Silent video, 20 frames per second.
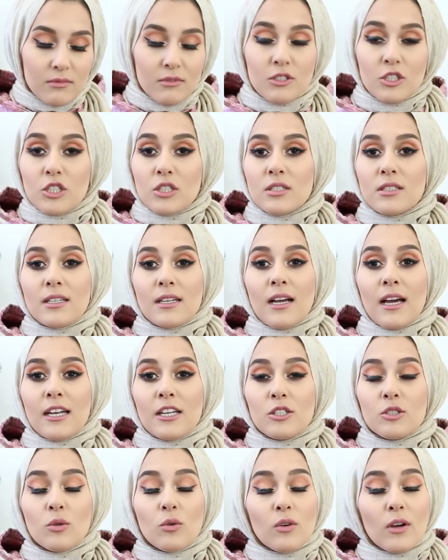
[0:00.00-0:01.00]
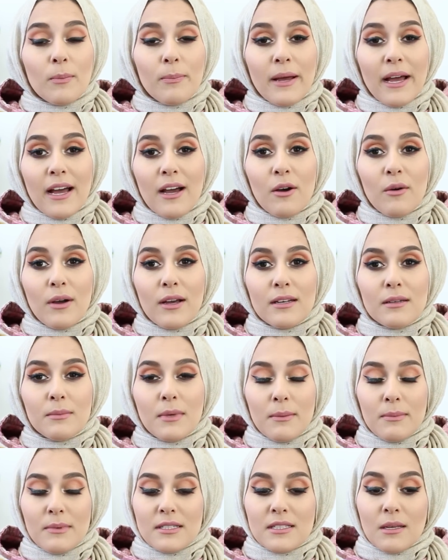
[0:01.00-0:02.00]
just to kind of talk about, and
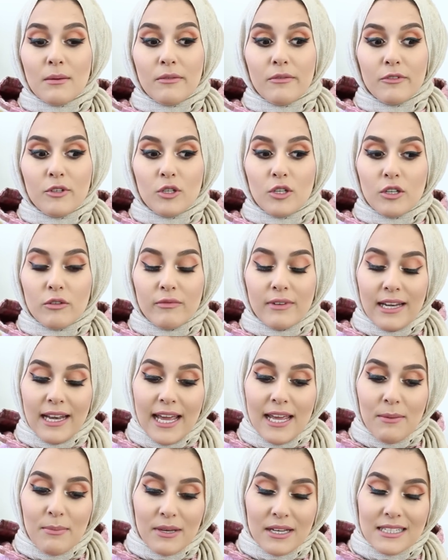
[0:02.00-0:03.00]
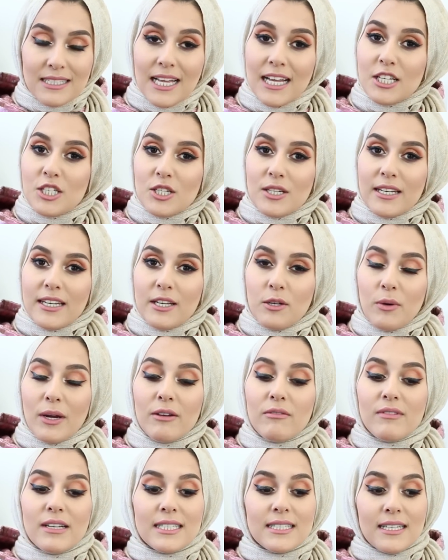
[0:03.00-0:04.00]
maybe some of you can relate, because actually
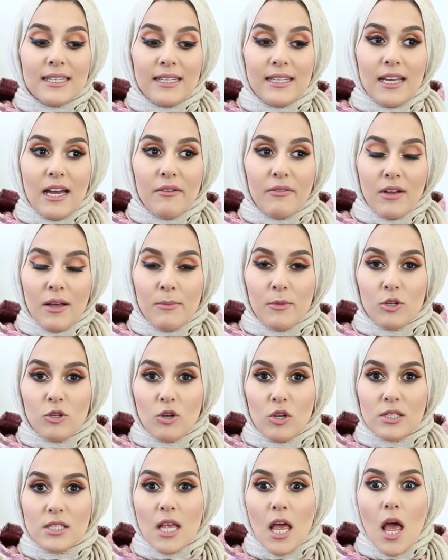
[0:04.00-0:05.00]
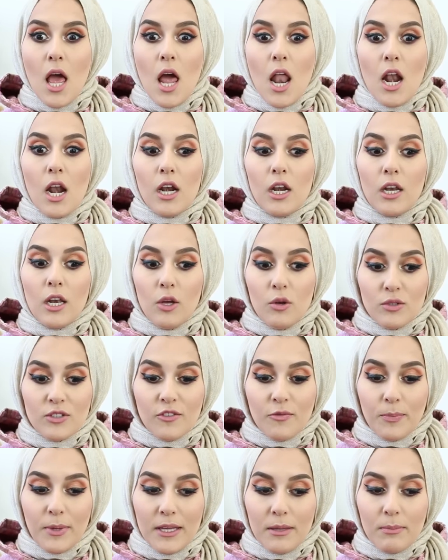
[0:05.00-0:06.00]
quite recently I've come across loads
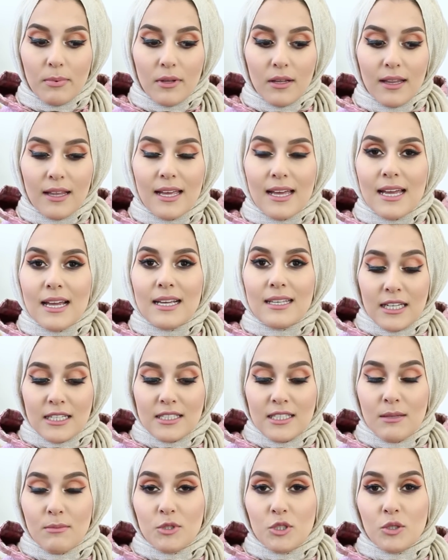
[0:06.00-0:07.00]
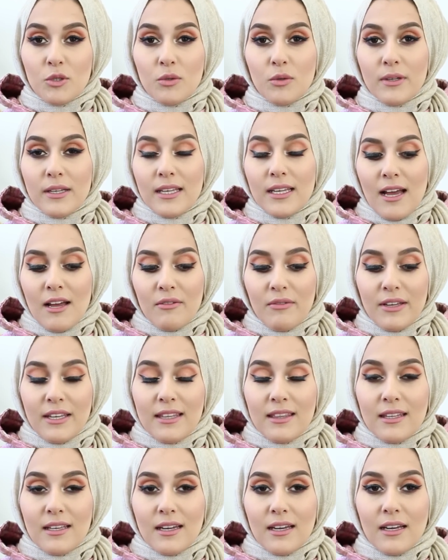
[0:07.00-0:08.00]
of people that seem to have
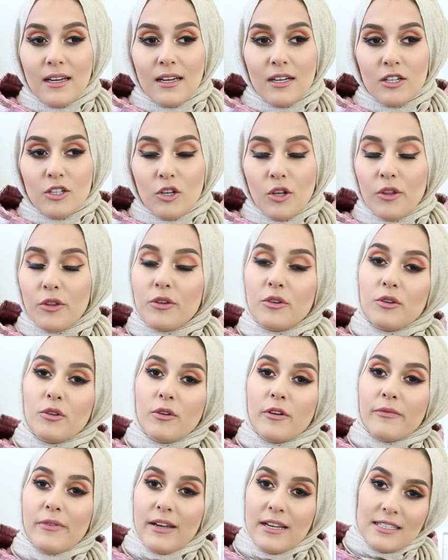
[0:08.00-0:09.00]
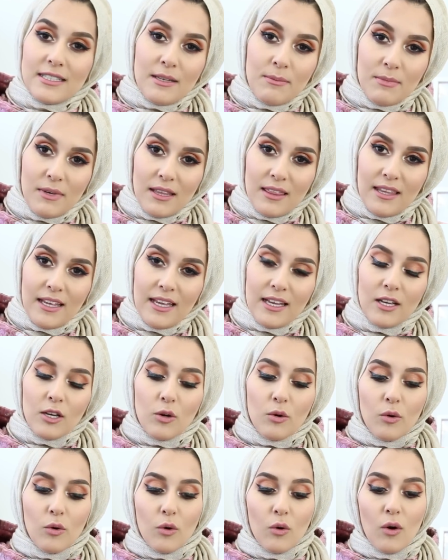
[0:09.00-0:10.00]
either gone through a very similar thing
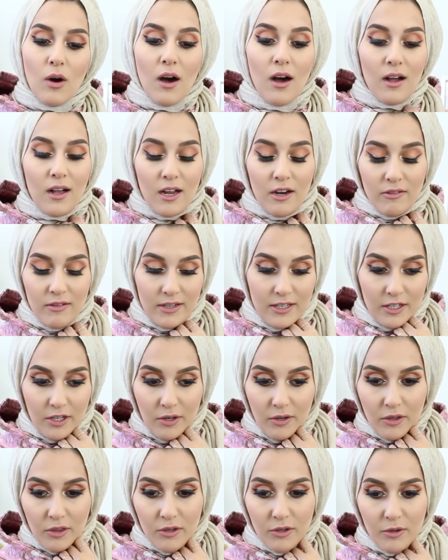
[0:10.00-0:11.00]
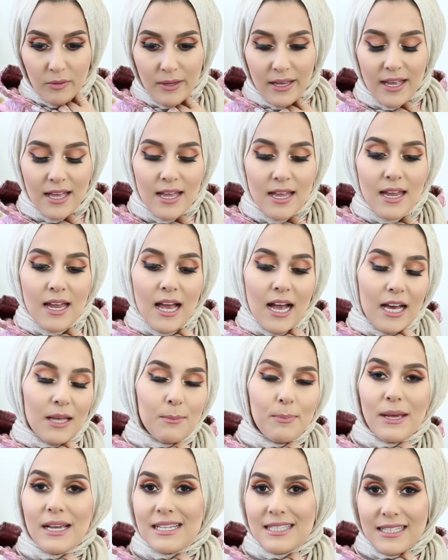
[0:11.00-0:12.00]
or are currently going through it.
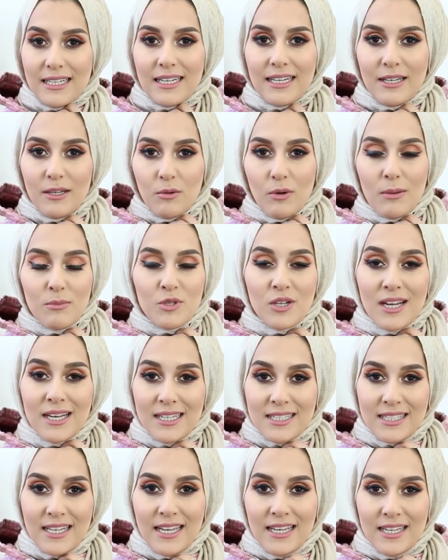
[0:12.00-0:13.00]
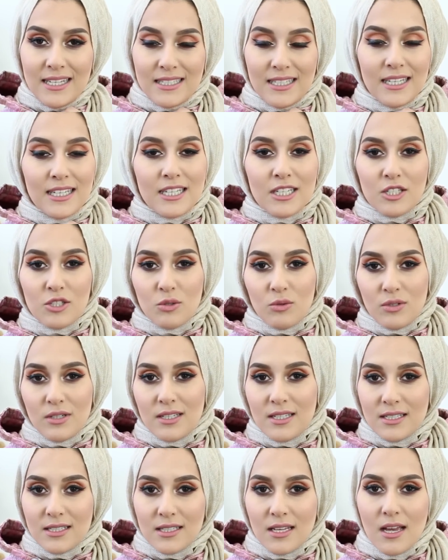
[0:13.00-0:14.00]
And basically what I'm trying to say is eating
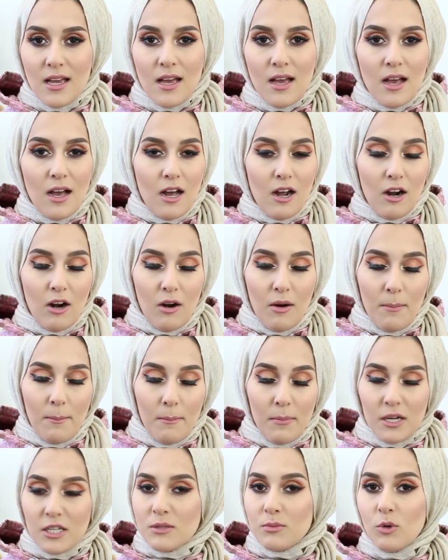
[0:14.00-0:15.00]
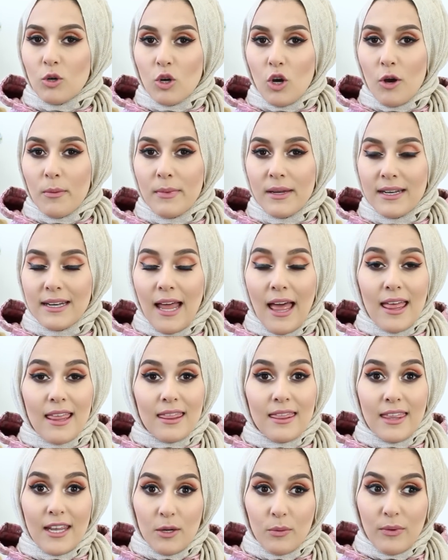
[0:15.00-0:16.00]
disorders are much more common
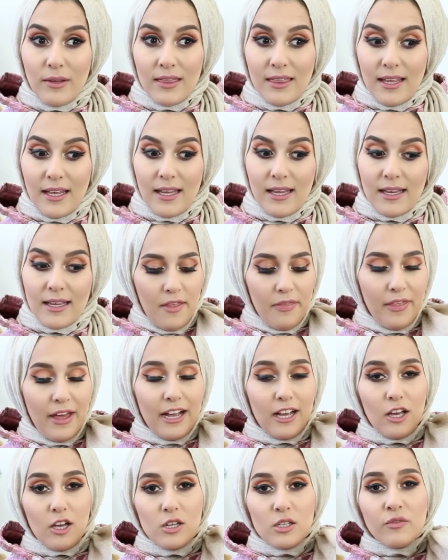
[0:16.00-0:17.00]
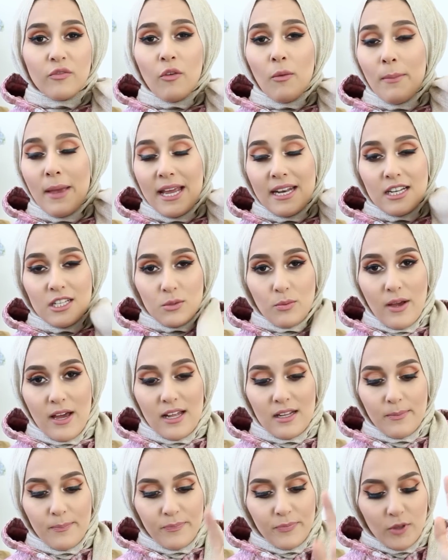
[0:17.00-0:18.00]
than we think. And that goes for men as
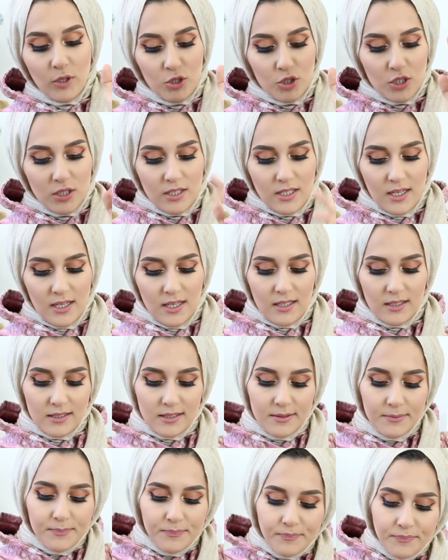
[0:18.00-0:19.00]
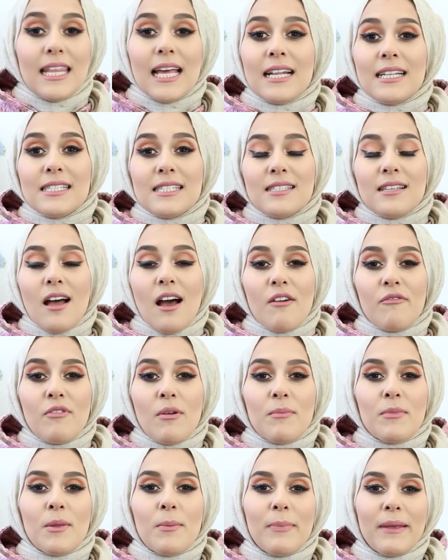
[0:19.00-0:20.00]
well, not just girls. Let's start
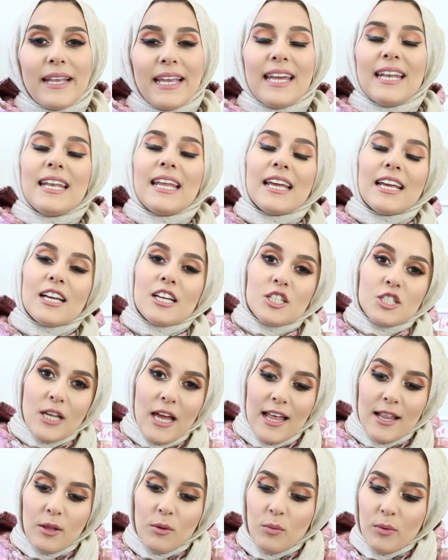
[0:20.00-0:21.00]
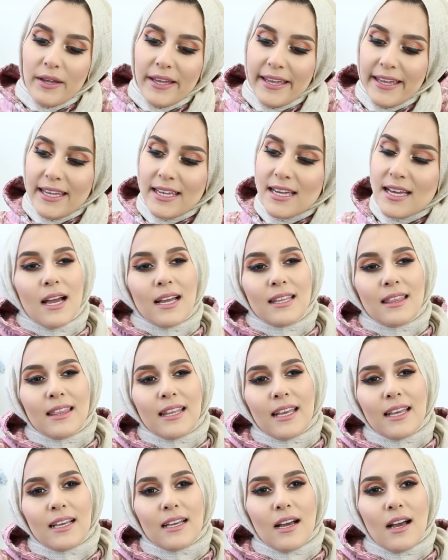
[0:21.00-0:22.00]
from the beginning, shall we? I
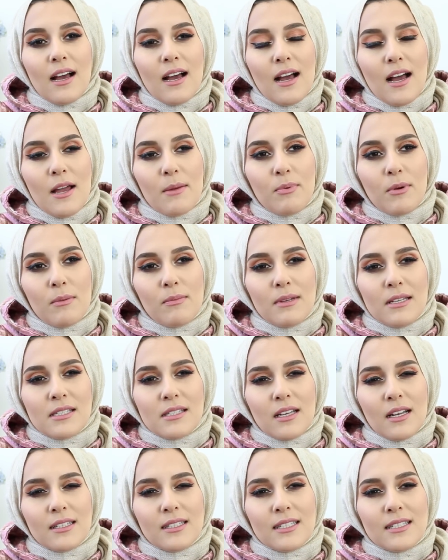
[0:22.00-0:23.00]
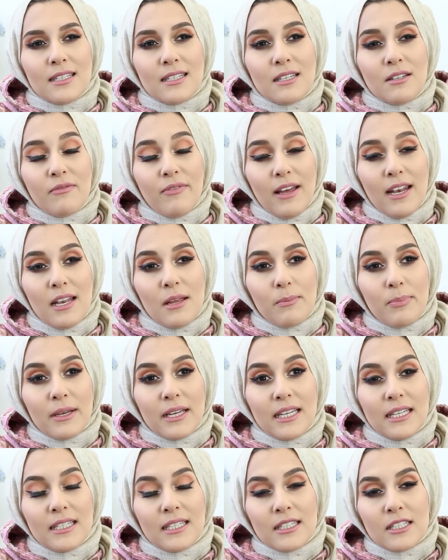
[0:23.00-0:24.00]
think I probably started to develop an
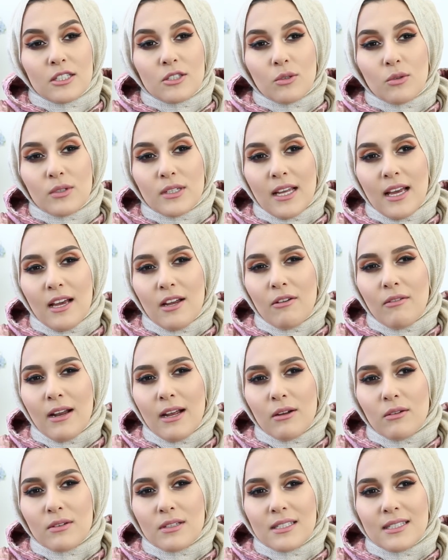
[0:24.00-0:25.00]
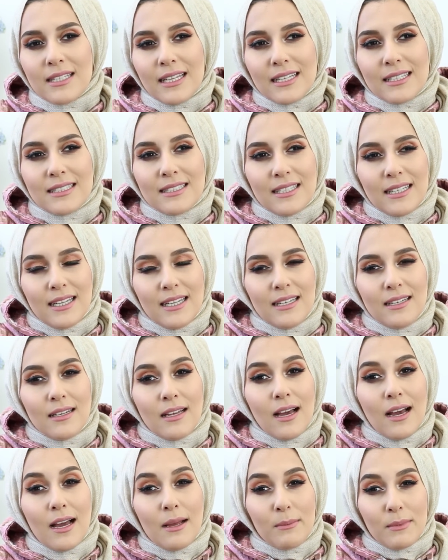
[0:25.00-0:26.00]
eating disorder at around 16,
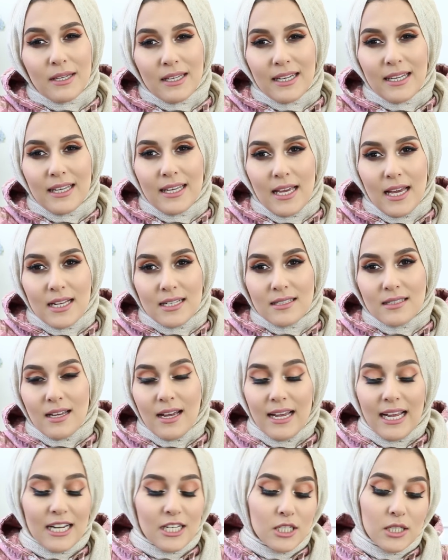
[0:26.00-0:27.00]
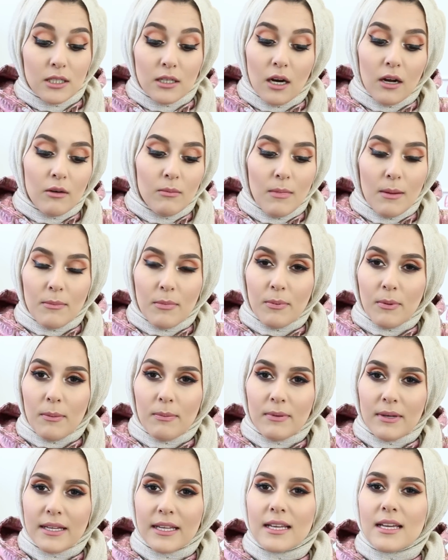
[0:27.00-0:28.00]
I'm gonna guess. I actually can't remember
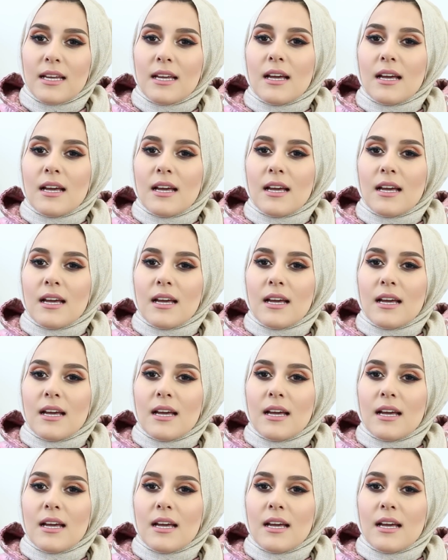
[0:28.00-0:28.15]
properly.